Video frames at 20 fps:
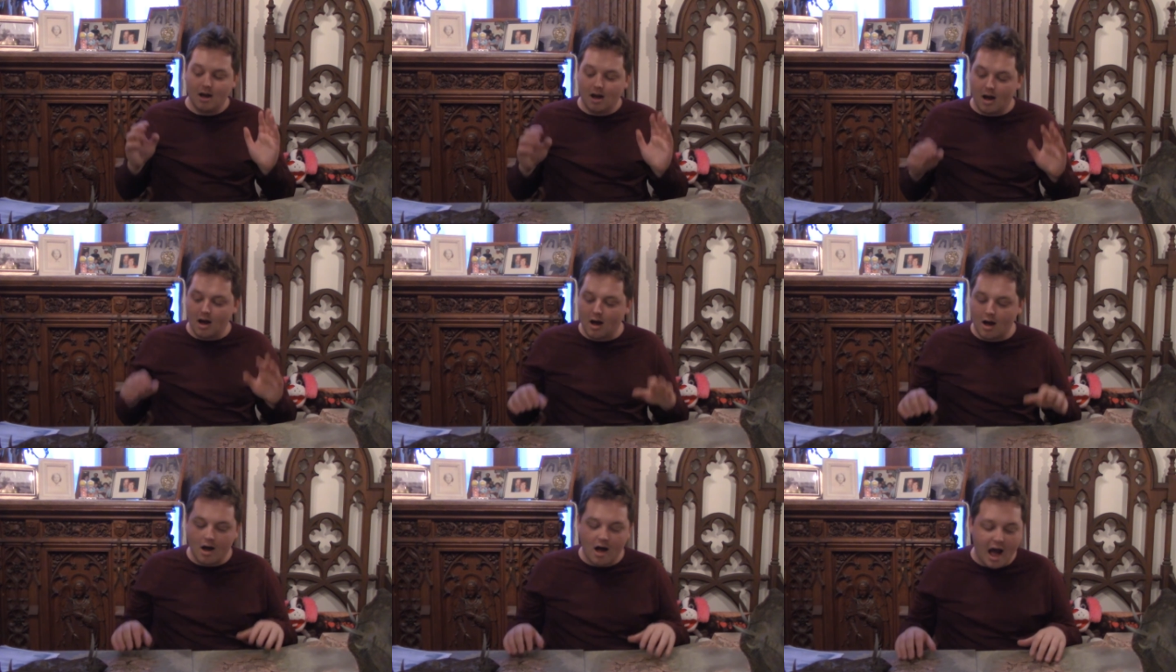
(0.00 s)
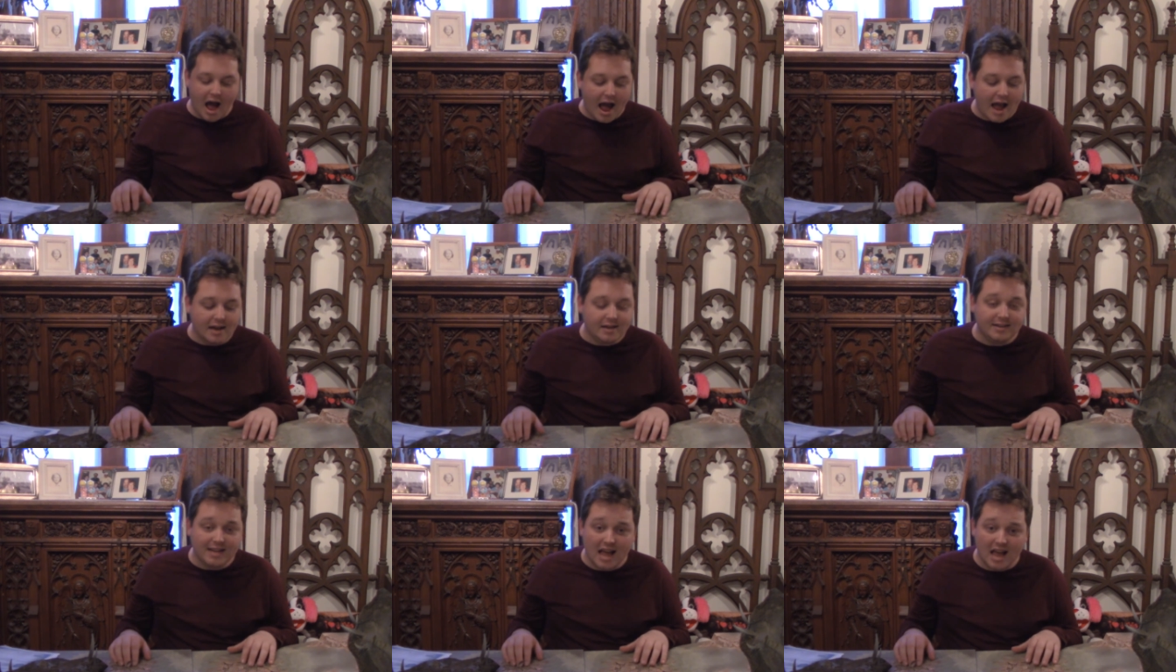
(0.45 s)

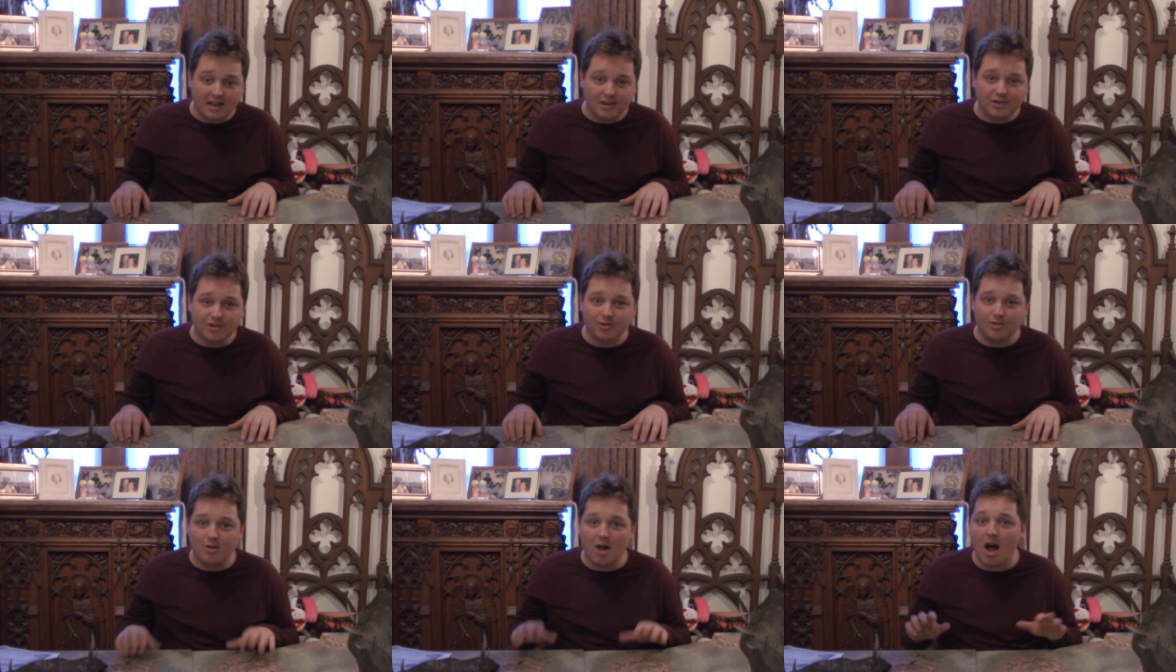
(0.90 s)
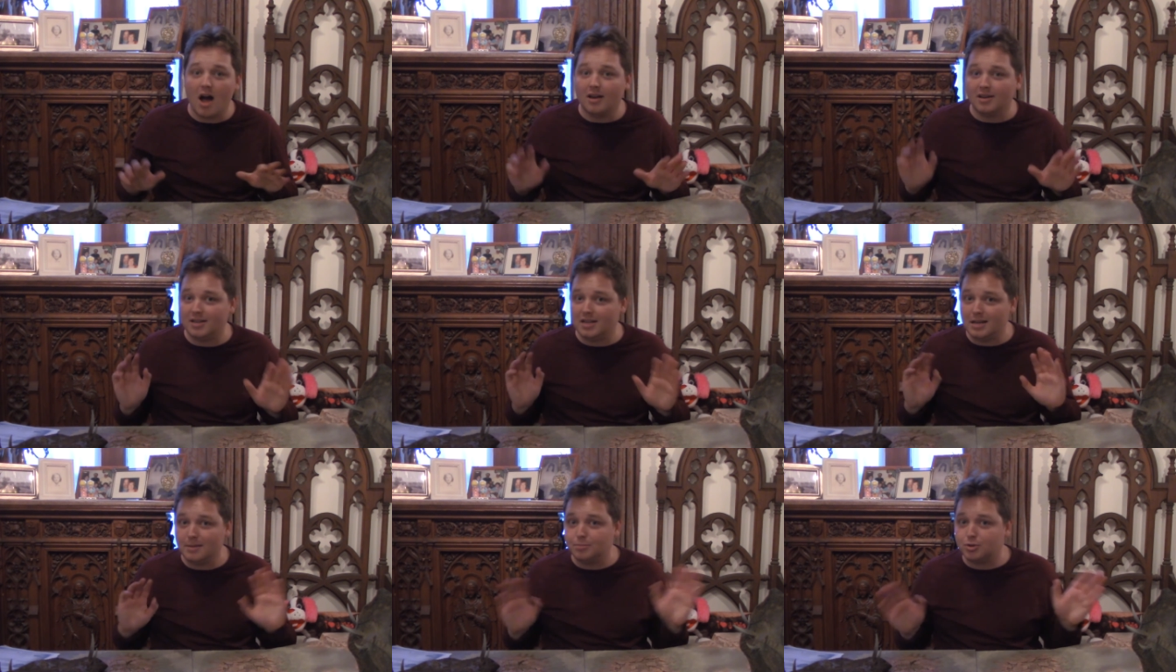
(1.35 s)
I tend to
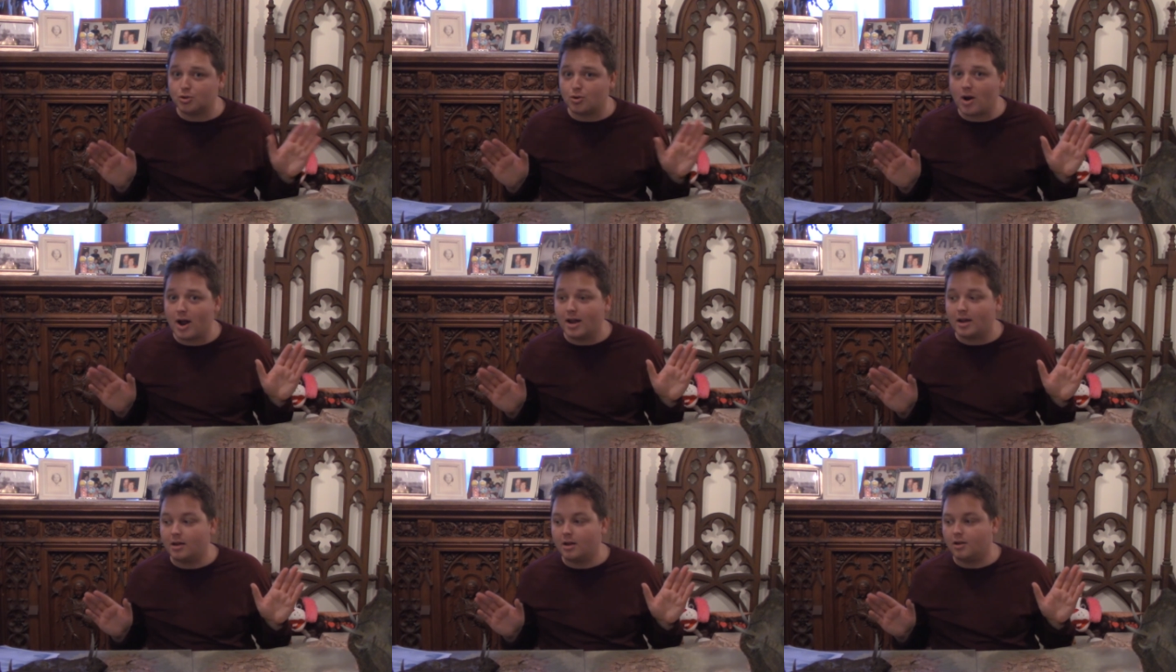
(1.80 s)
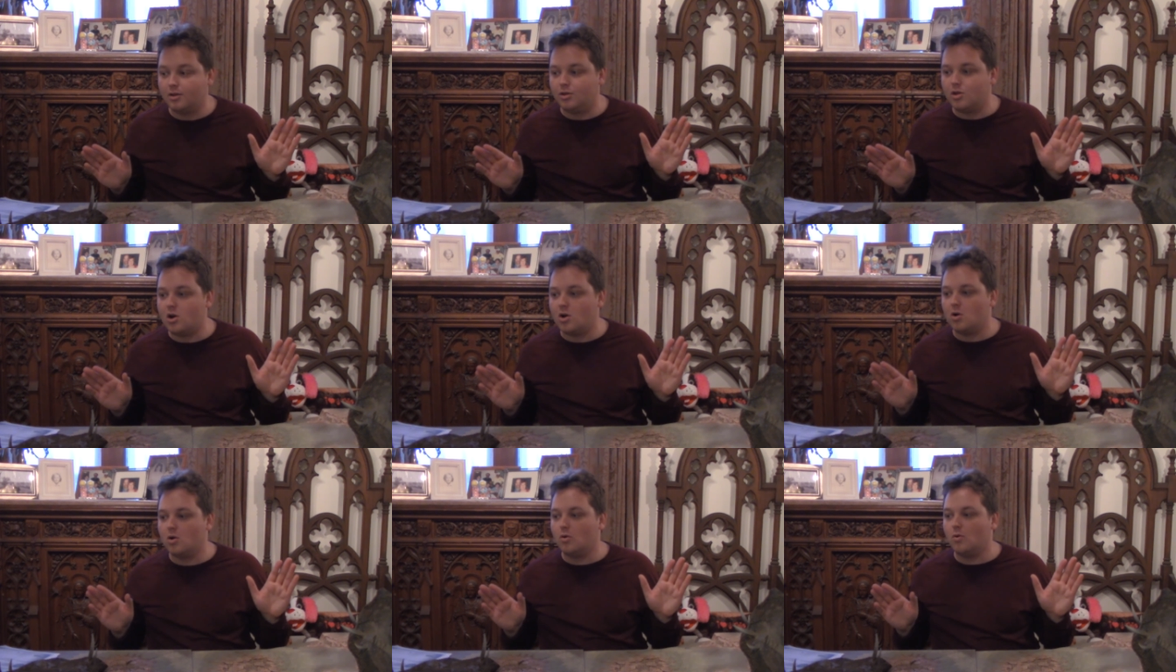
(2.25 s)
not deep strike,
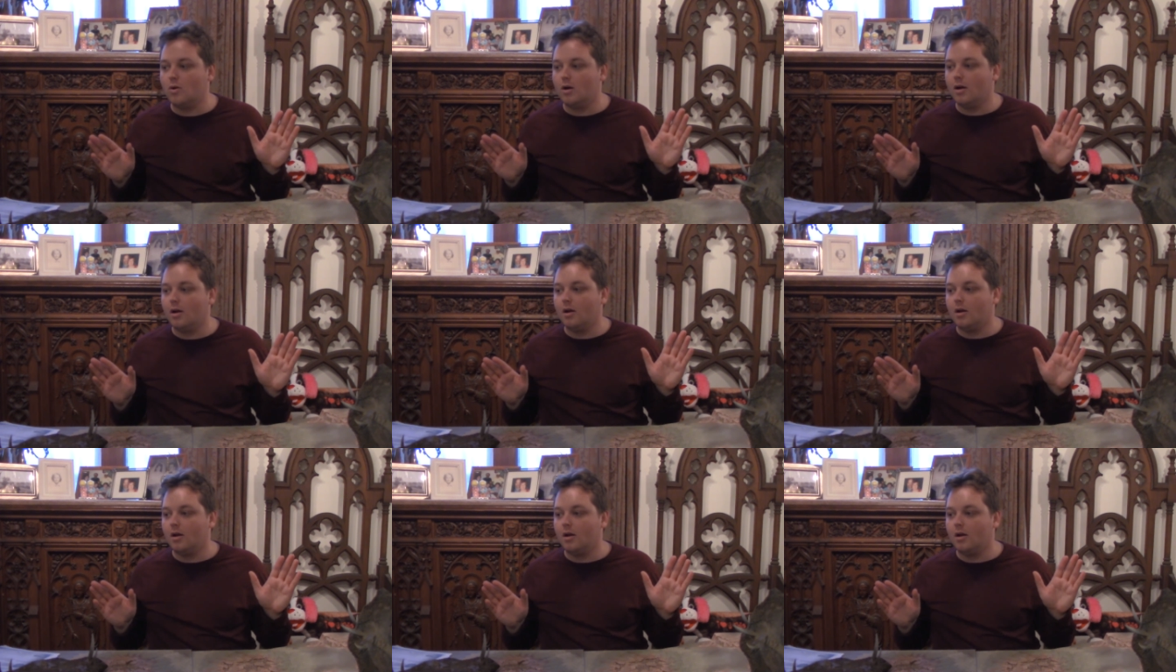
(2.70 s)
though